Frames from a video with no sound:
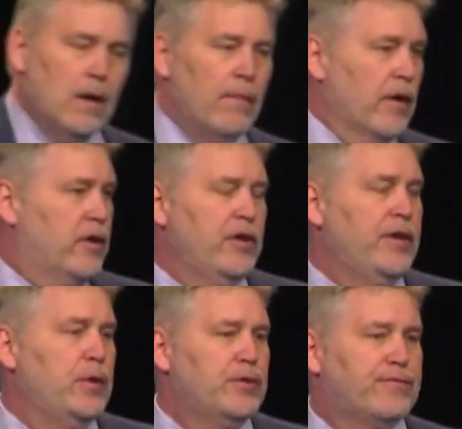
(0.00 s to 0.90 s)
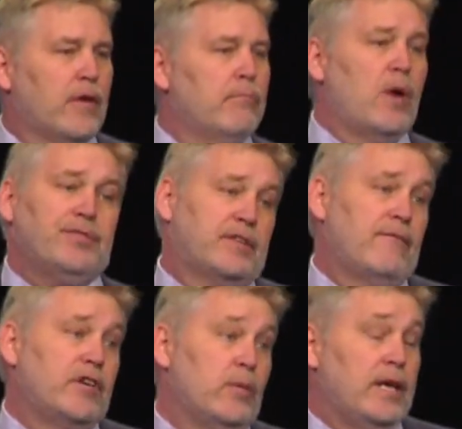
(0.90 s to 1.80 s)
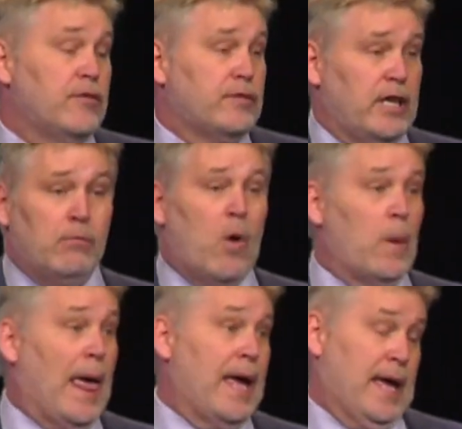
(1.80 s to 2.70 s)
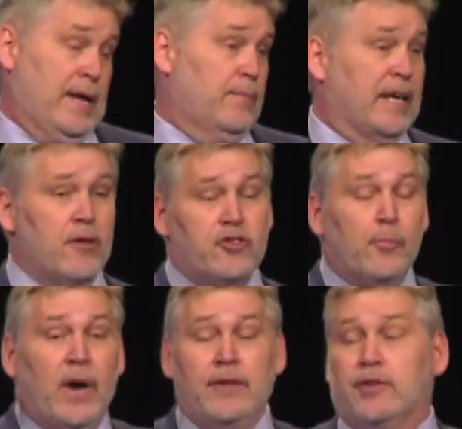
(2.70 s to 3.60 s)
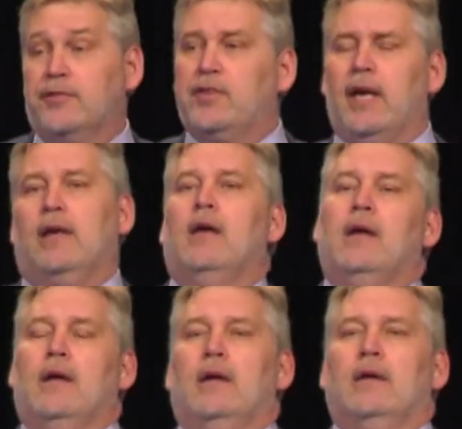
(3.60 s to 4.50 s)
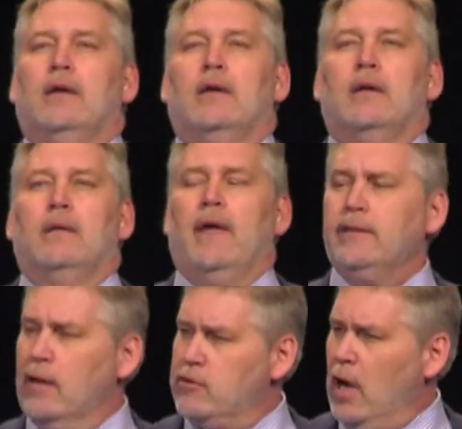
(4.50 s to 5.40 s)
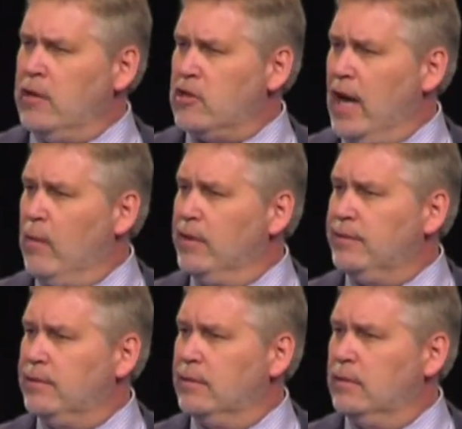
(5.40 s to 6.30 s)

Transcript: The good news for most of you is it won't land, because your brain's going to say, that's how John showers.